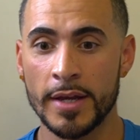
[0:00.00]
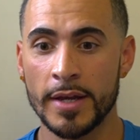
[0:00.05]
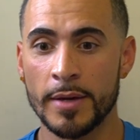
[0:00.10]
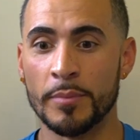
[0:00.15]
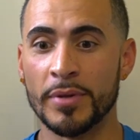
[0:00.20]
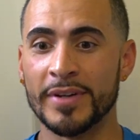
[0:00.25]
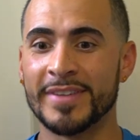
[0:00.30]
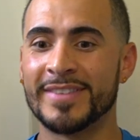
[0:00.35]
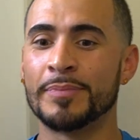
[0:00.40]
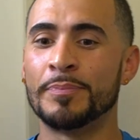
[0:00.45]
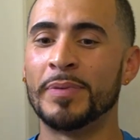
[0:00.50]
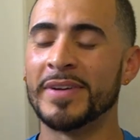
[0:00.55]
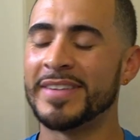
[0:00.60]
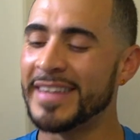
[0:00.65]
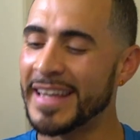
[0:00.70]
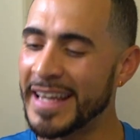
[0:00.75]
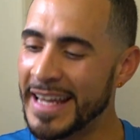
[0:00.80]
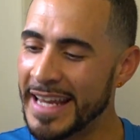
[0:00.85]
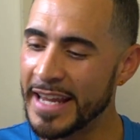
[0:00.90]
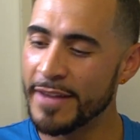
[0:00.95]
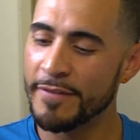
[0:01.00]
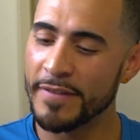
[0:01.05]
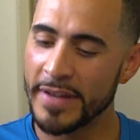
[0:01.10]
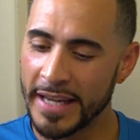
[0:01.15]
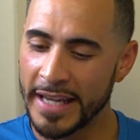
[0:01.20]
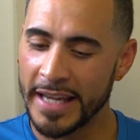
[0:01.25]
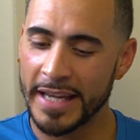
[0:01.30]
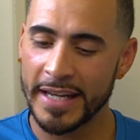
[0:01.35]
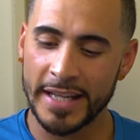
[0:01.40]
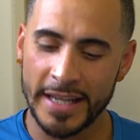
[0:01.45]
But to
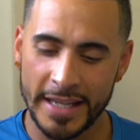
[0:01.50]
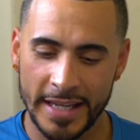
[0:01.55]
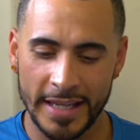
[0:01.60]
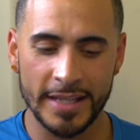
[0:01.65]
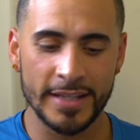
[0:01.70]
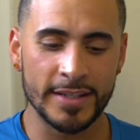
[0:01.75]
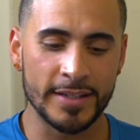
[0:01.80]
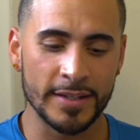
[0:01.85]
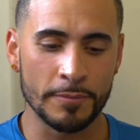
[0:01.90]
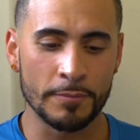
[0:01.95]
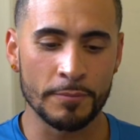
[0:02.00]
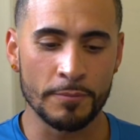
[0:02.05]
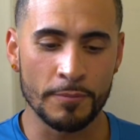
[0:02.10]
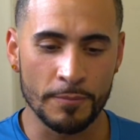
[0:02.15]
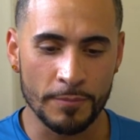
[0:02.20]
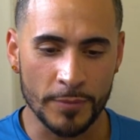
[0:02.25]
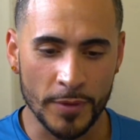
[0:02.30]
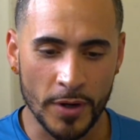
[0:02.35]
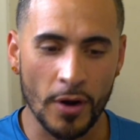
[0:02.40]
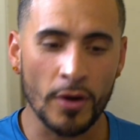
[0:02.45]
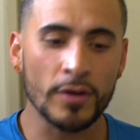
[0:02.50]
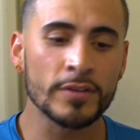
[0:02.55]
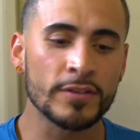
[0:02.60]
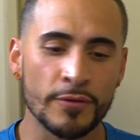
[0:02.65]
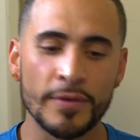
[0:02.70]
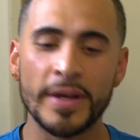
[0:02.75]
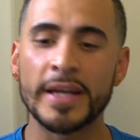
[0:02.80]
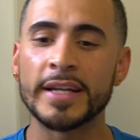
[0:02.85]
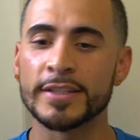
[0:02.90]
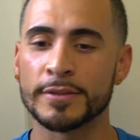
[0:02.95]
even get a kid to
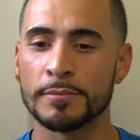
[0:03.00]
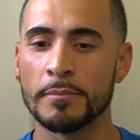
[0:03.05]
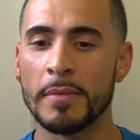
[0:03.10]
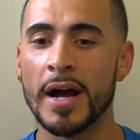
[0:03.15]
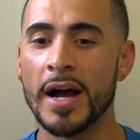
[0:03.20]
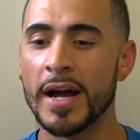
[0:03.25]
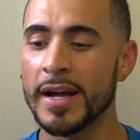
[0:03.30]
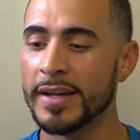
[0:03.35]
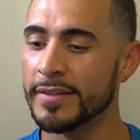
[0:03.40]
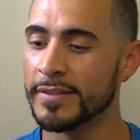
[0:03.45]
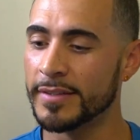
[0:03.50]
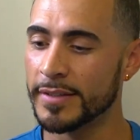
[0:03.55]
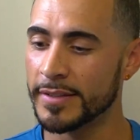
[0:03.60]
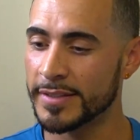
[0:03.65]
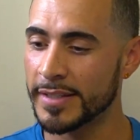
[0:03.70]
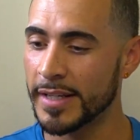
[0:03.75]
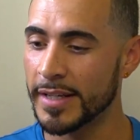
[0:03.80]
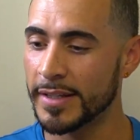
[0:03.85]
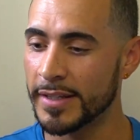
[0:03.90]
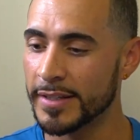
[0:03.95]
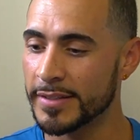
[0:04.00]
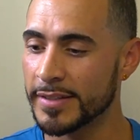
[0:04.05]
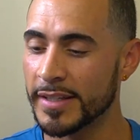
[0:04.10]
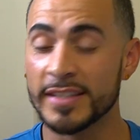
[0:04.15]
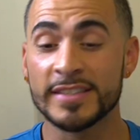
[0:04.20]
cultivate his mind to say this,